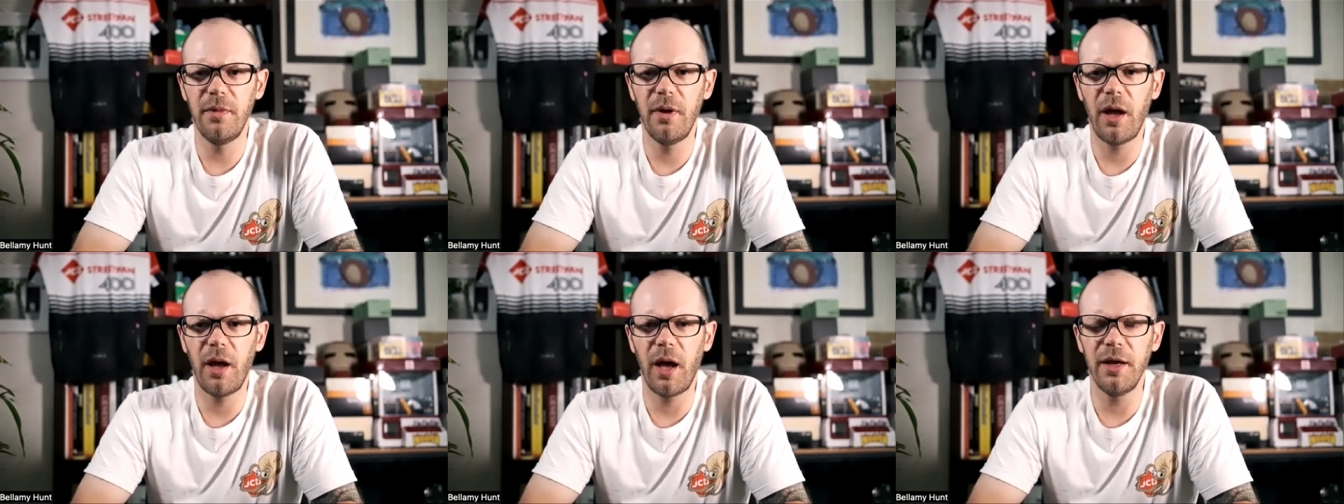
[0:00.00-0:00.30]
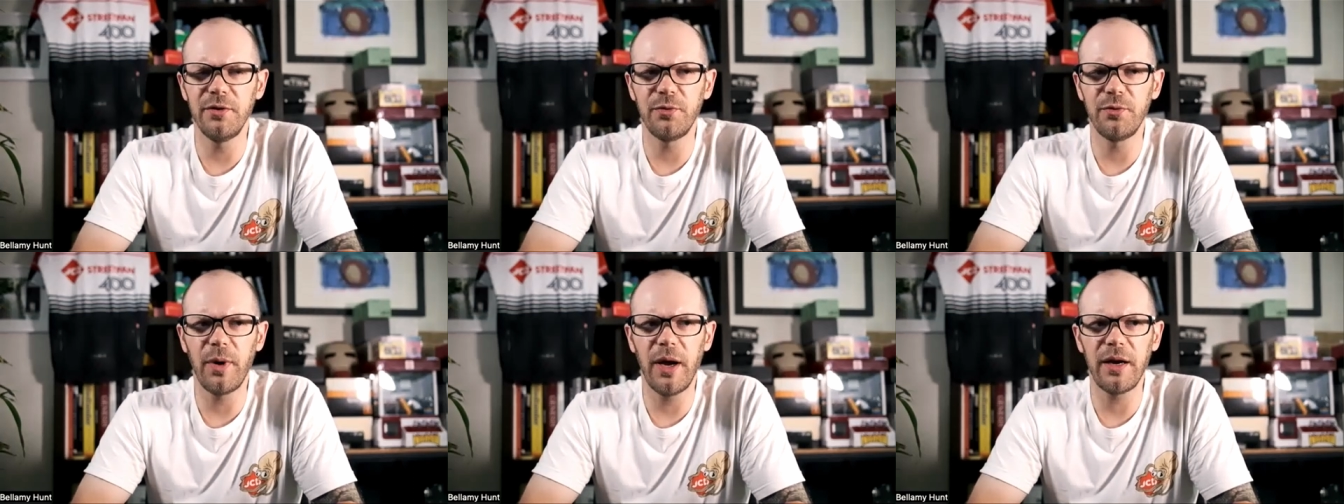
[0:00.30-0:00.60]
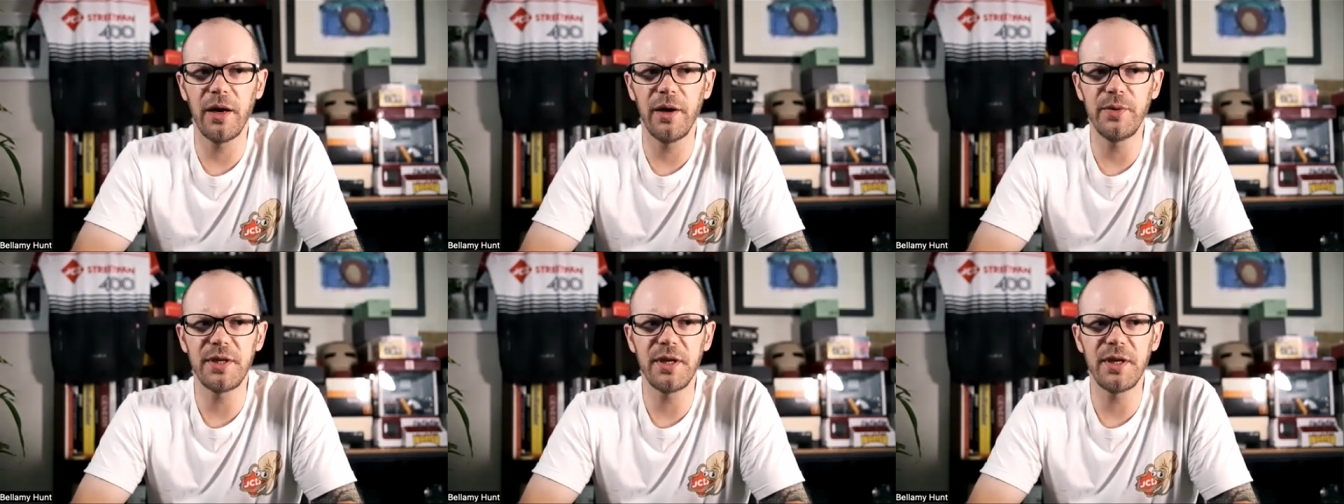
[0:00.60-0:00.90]
and when
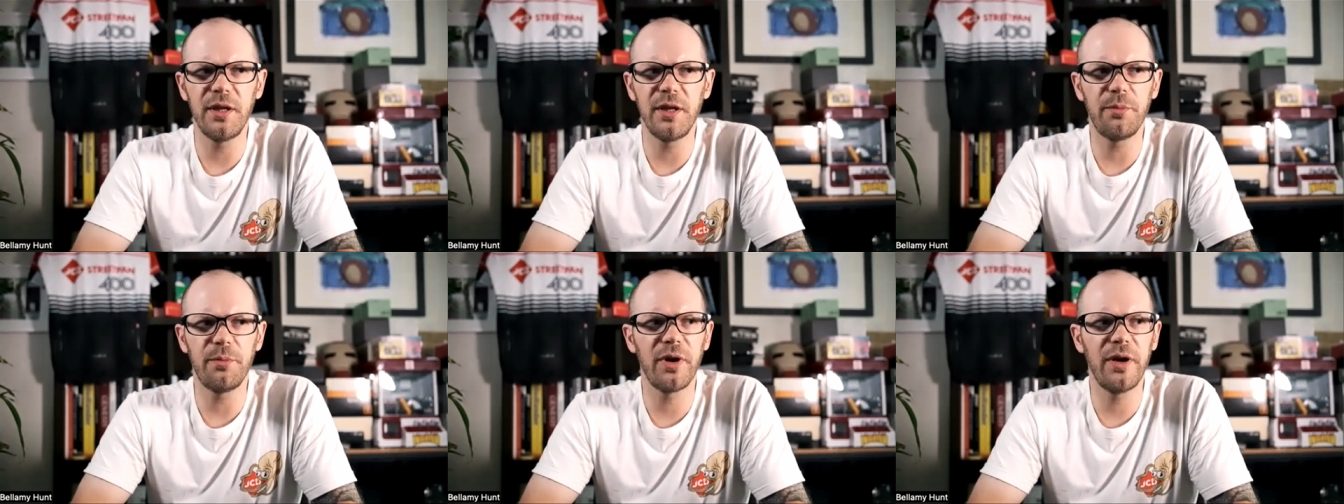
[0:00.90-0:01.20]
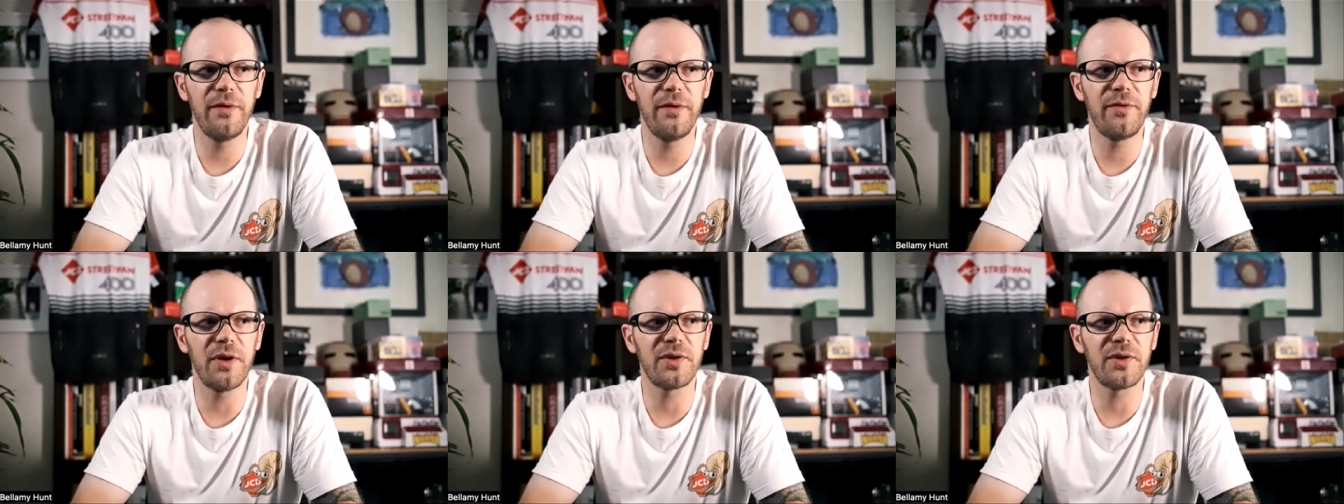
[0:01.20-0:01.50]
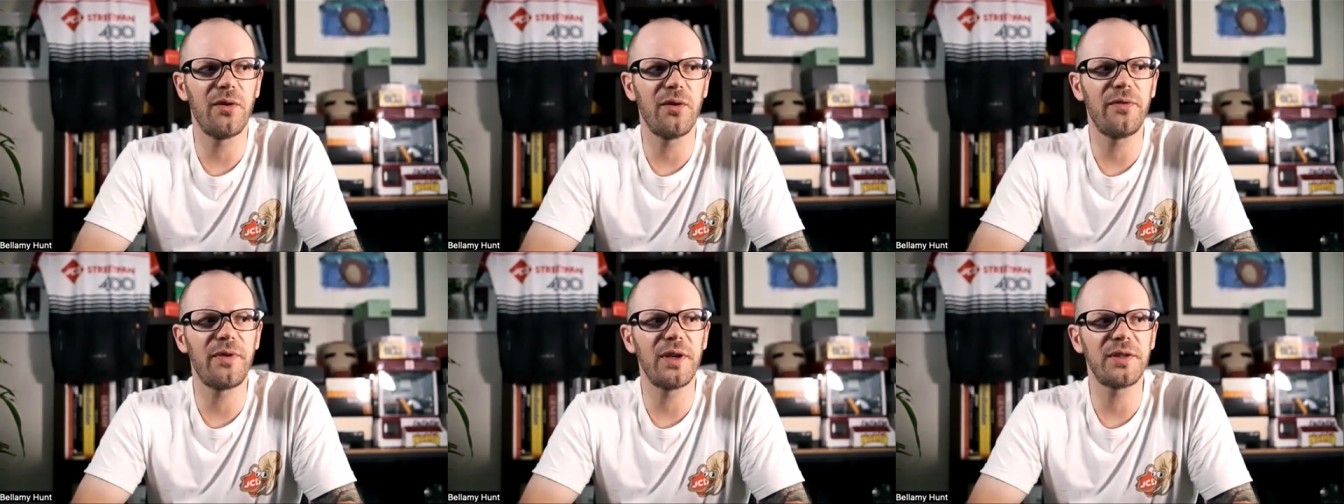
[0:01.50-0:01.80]
i was in the previous
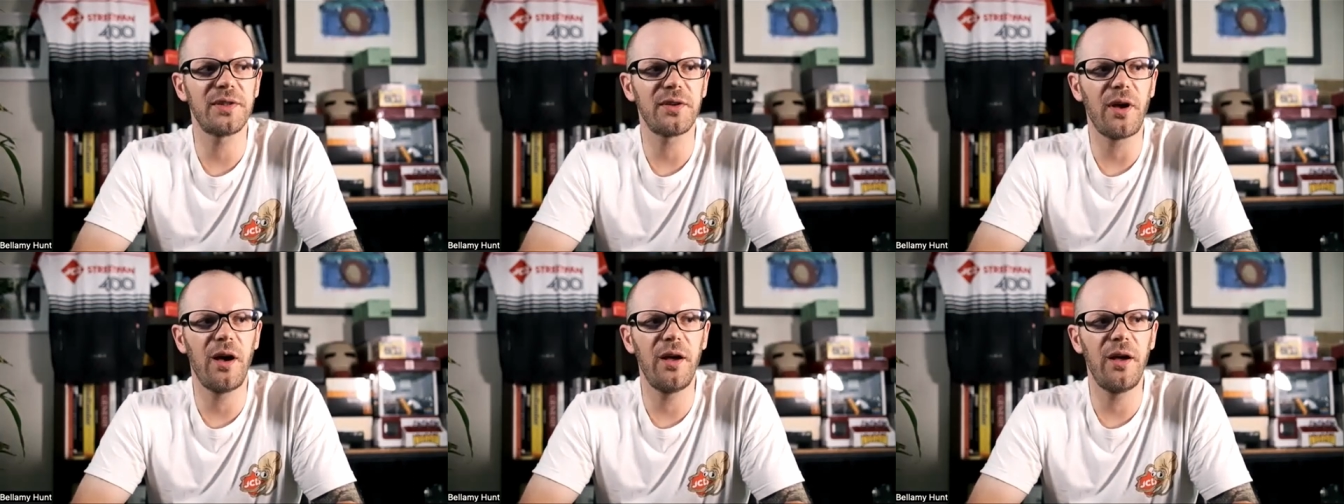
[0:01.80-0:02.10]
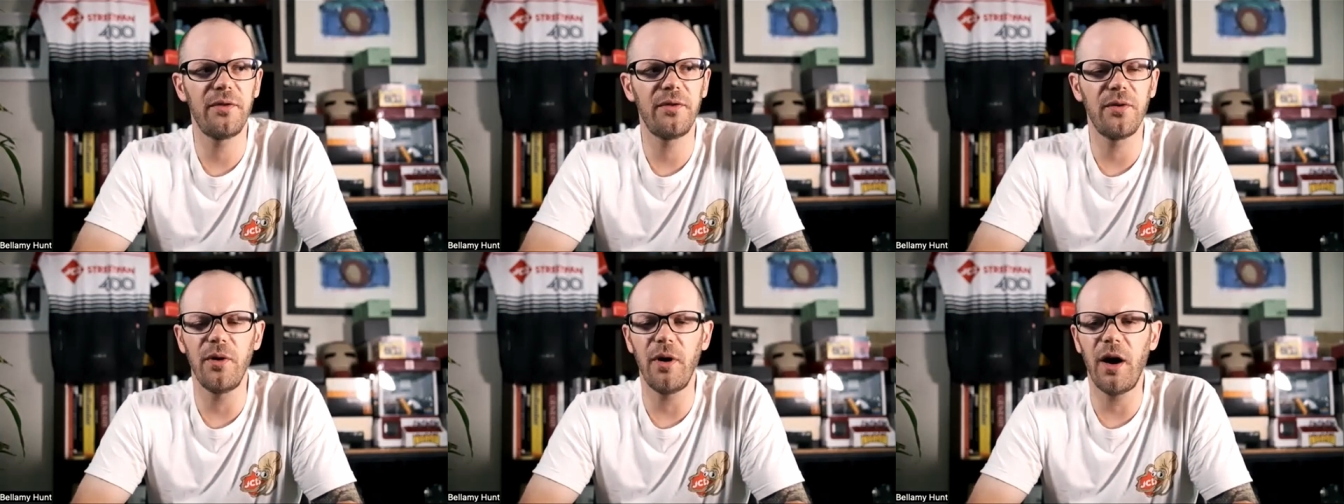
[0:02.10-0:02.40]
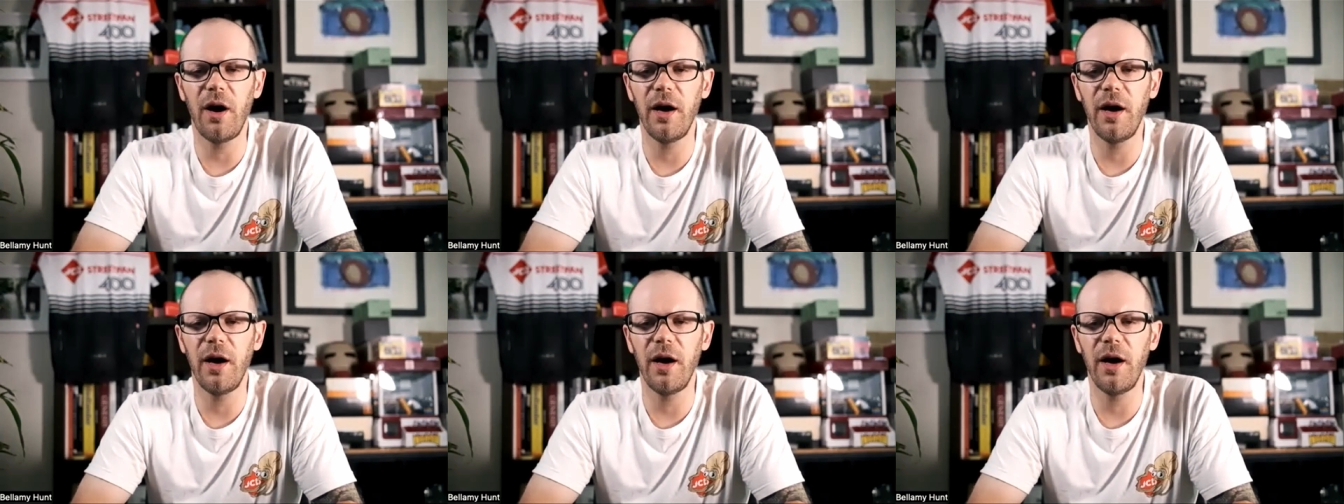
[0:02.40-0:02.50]
office i thought